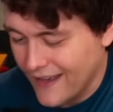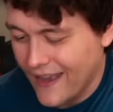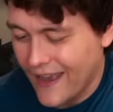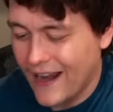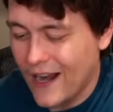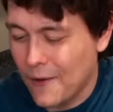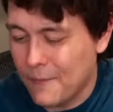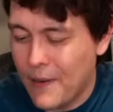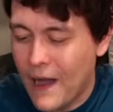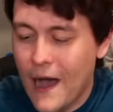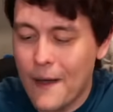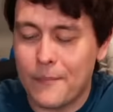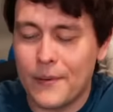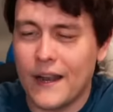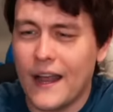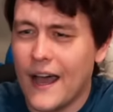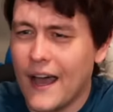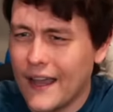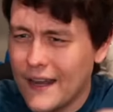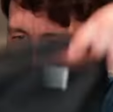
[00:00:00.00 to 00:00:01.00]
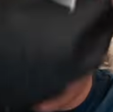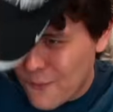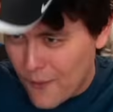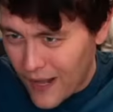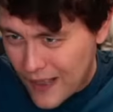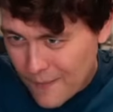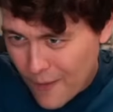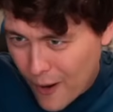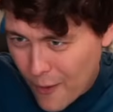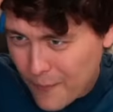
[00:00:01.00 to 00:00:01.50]
and I'll pop it on
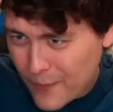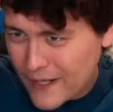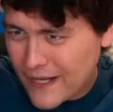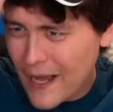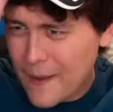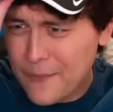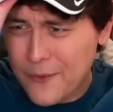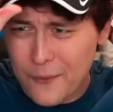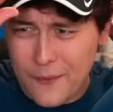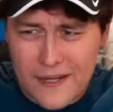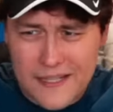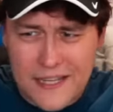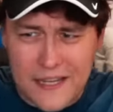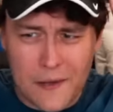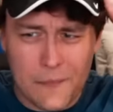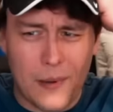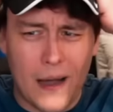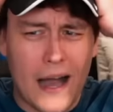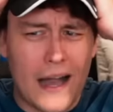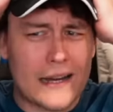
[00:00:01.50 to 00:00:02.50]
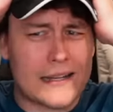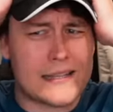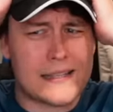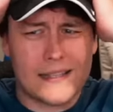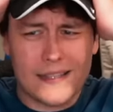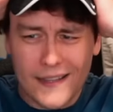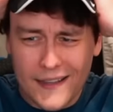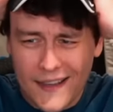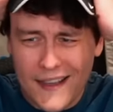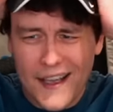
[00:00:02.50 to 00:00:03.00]
while I'm opening up the rest of the box.